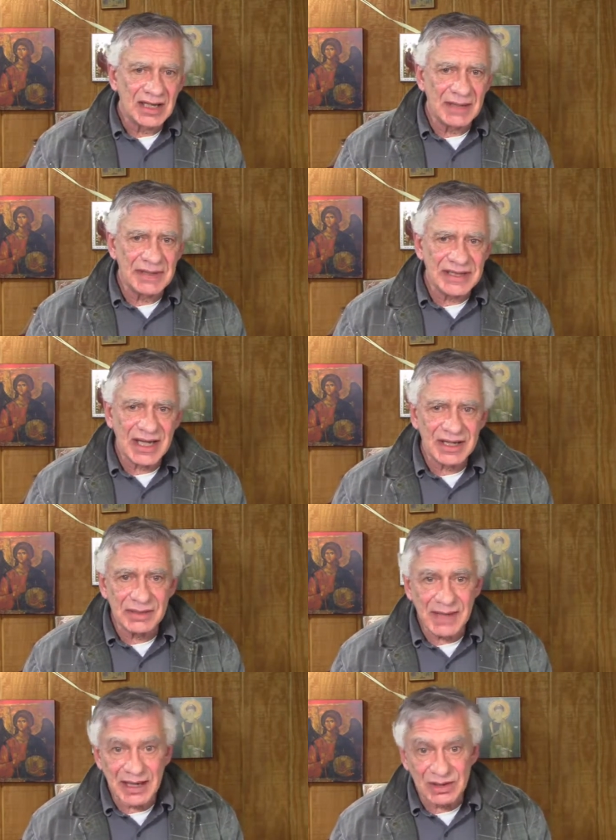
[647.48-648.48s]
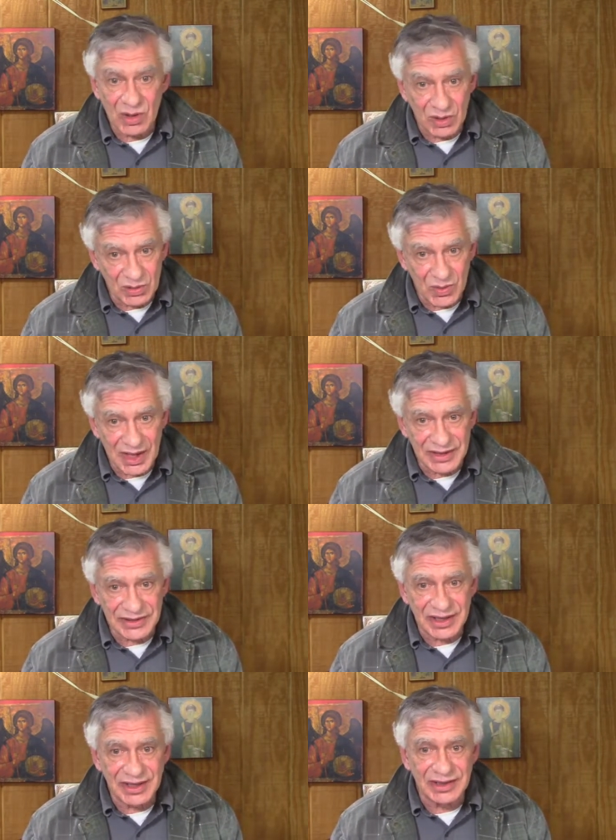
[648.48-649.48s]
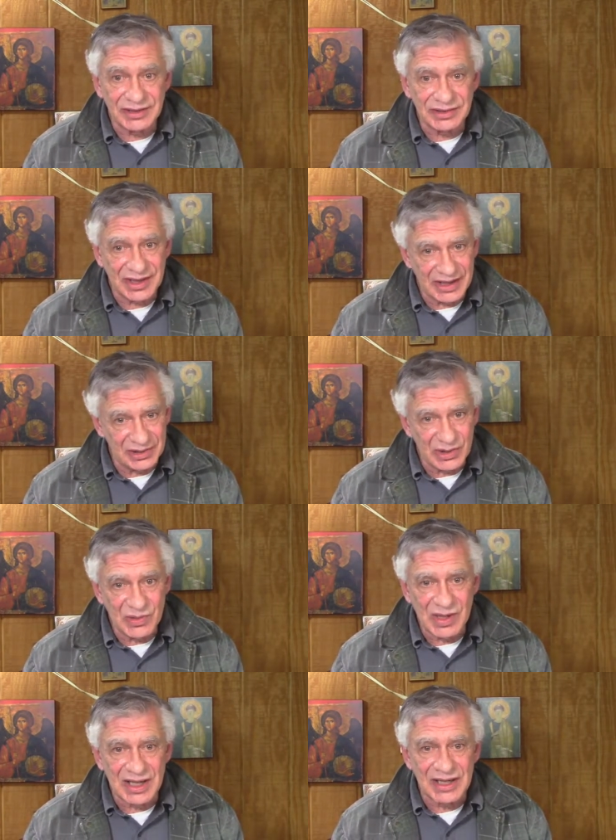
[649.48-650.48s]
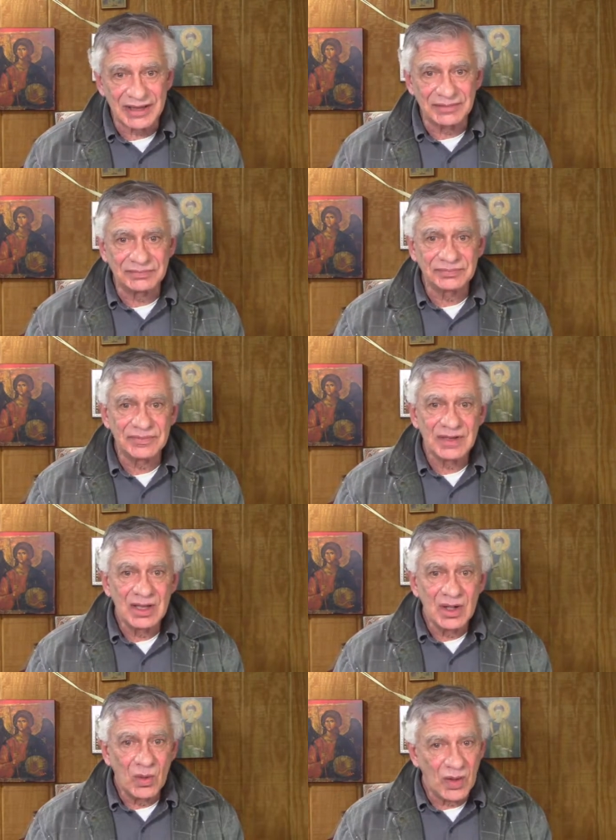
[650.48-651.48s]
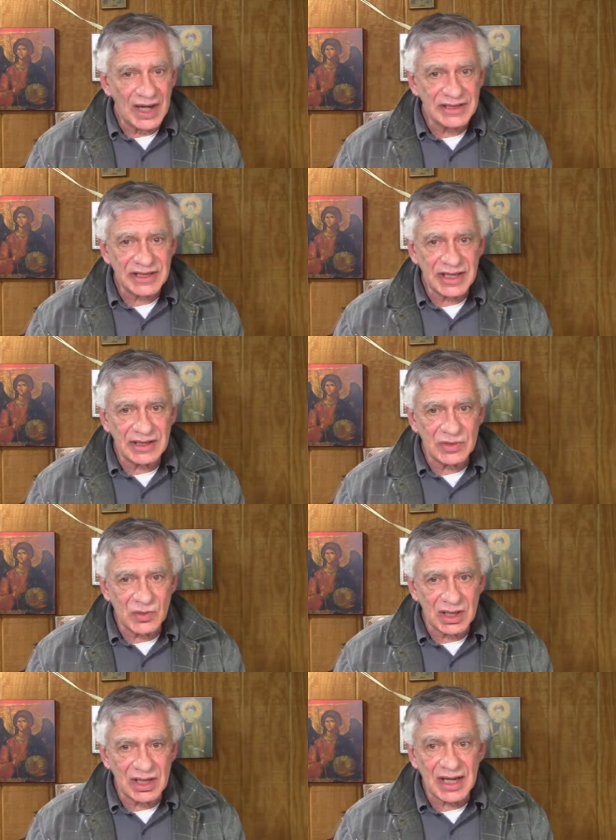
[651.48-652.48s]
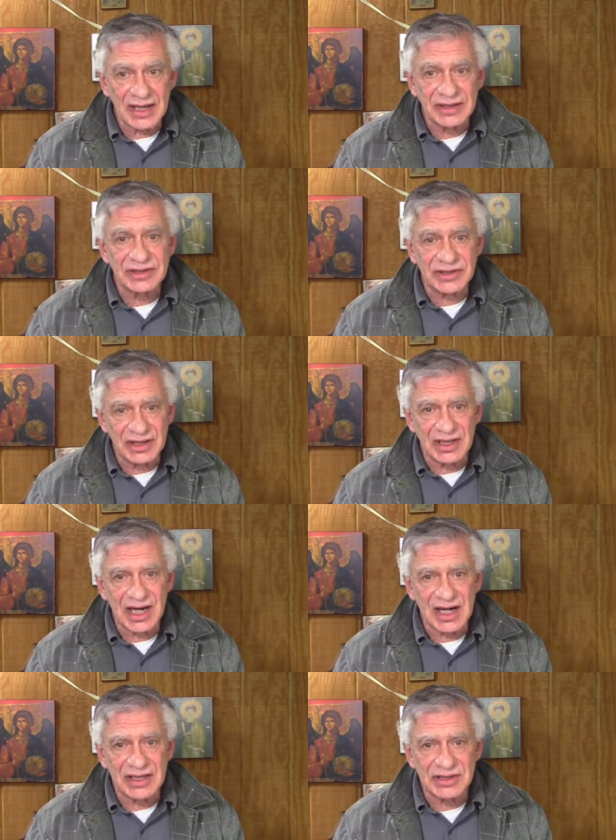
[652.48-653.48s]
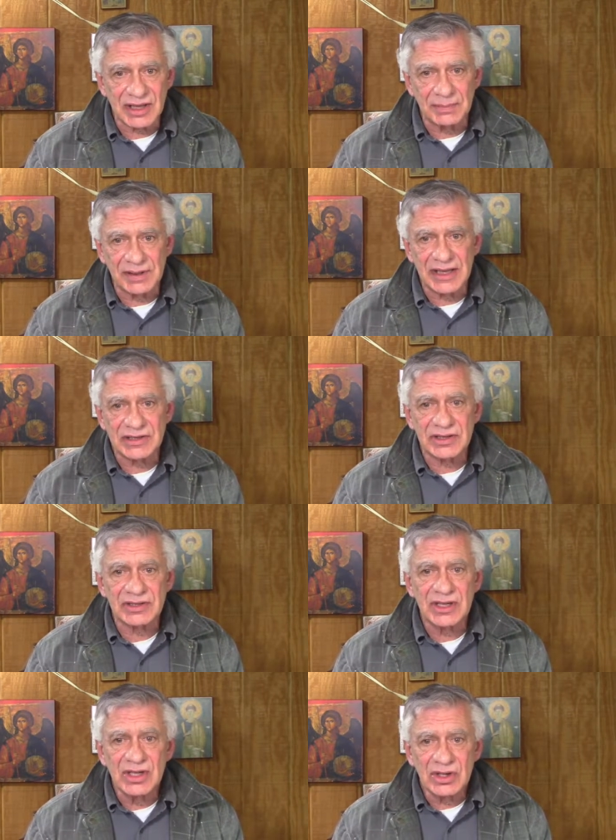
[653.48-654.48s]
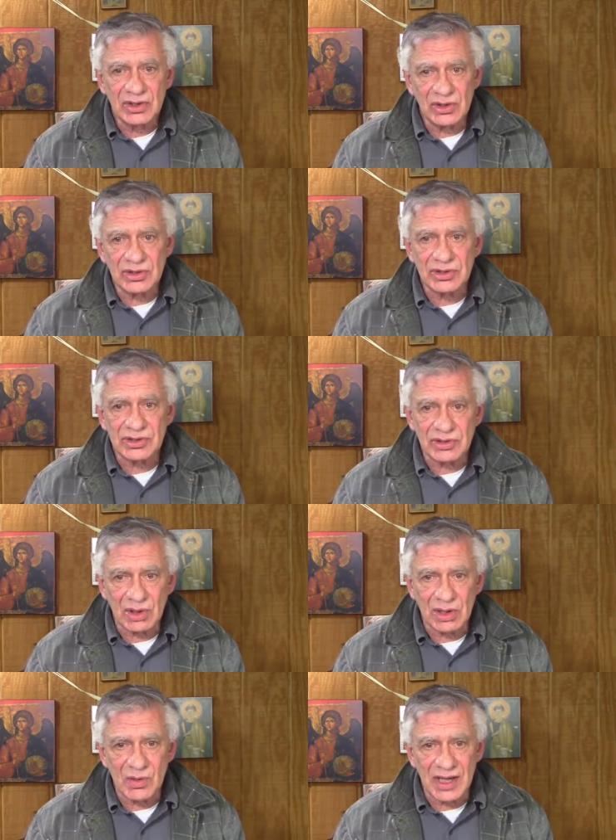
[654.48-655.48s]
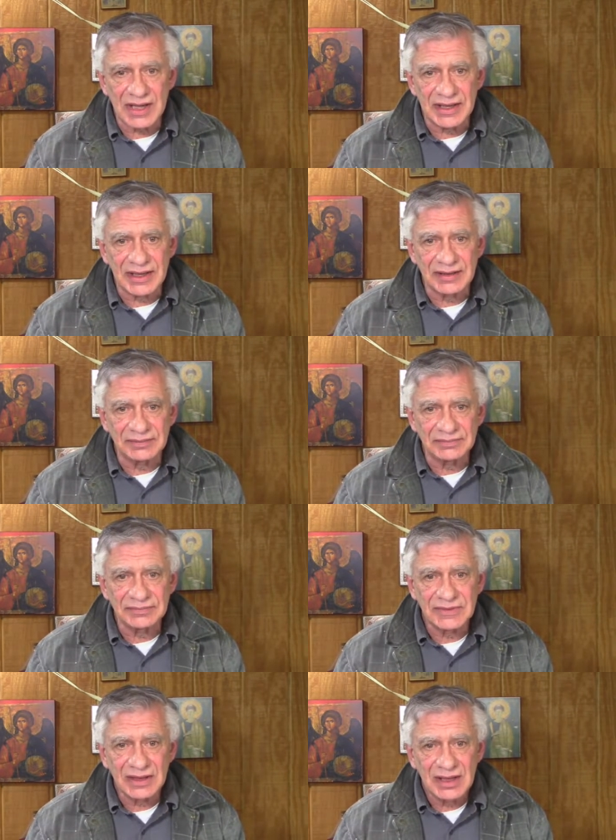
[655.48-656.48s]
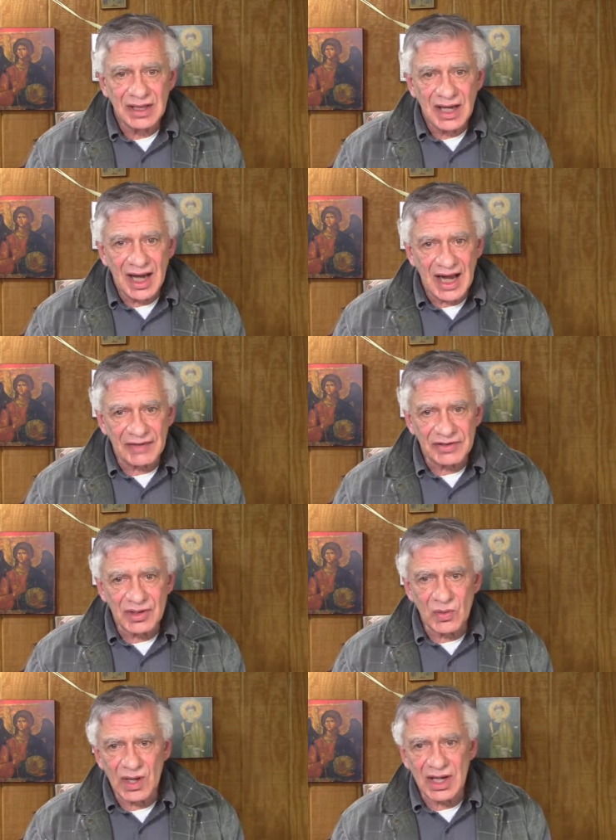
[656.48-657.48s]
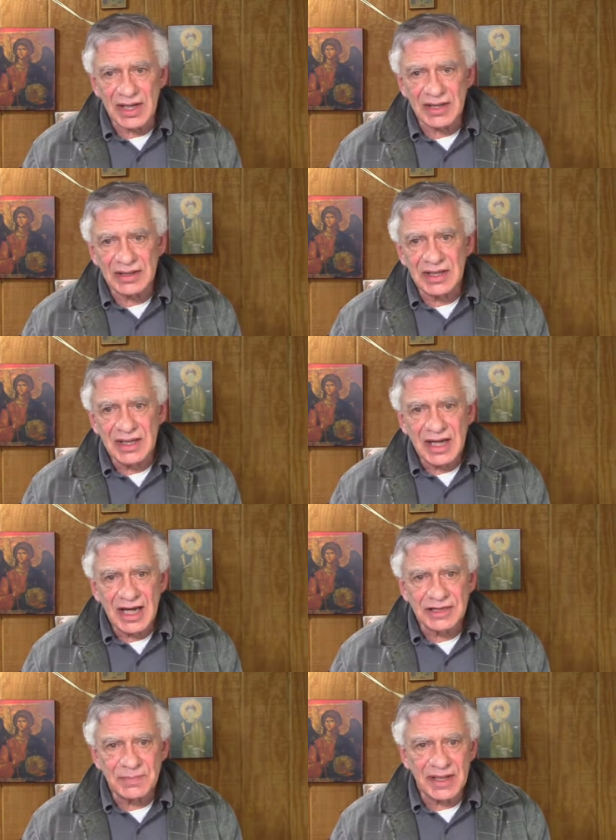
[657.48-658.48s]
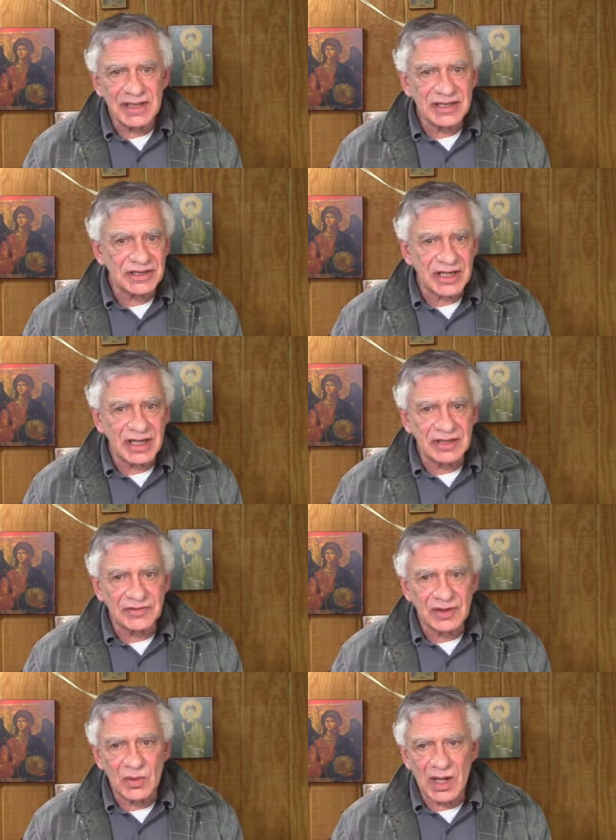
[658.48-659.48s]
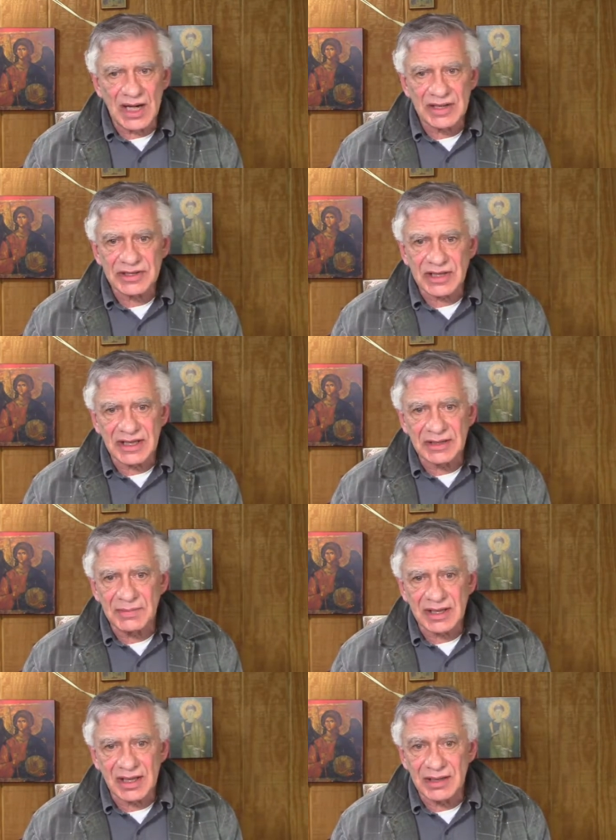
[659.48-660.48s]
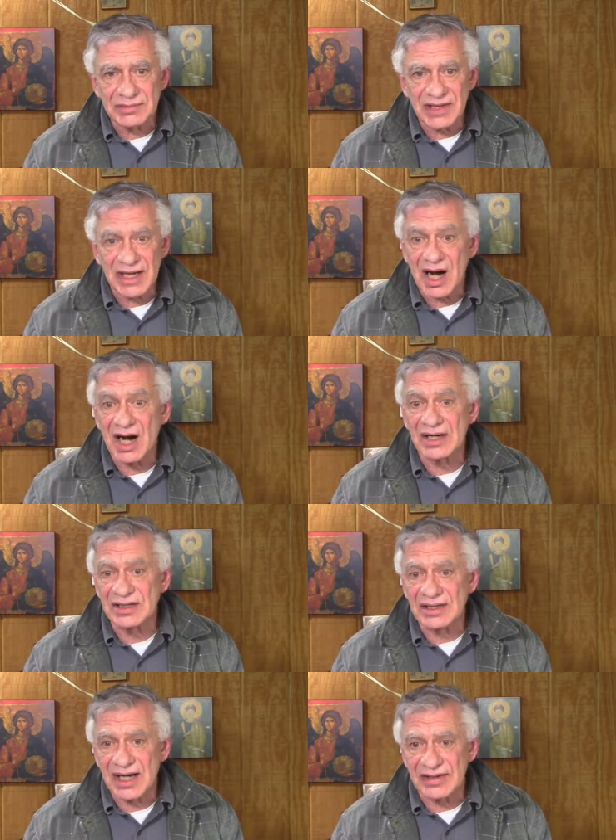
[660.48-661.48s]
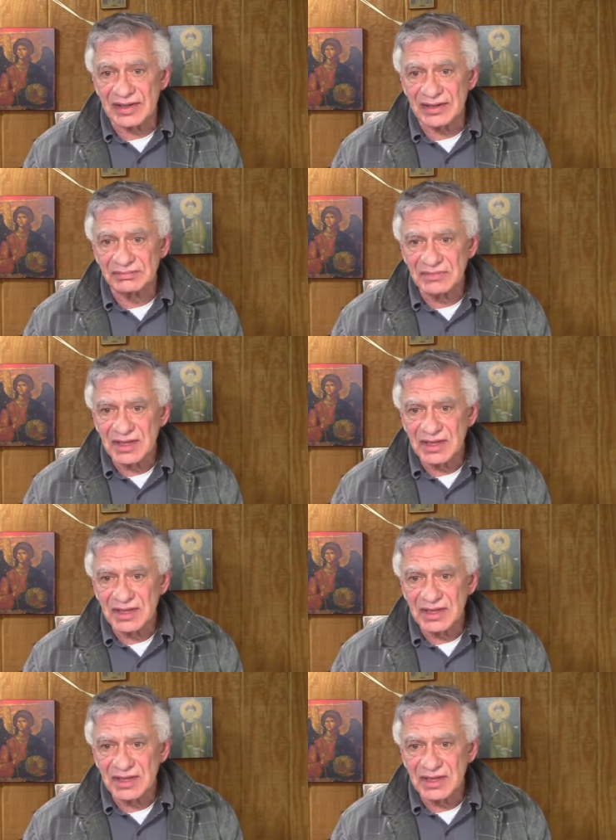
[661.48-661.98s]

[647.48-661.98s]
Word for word: Now let me tell you about old wineskins and new wine. Wineskins were and still are in some places used to store wine in. After the wine has been in the skins for a while, the skin becomes like hardened leather,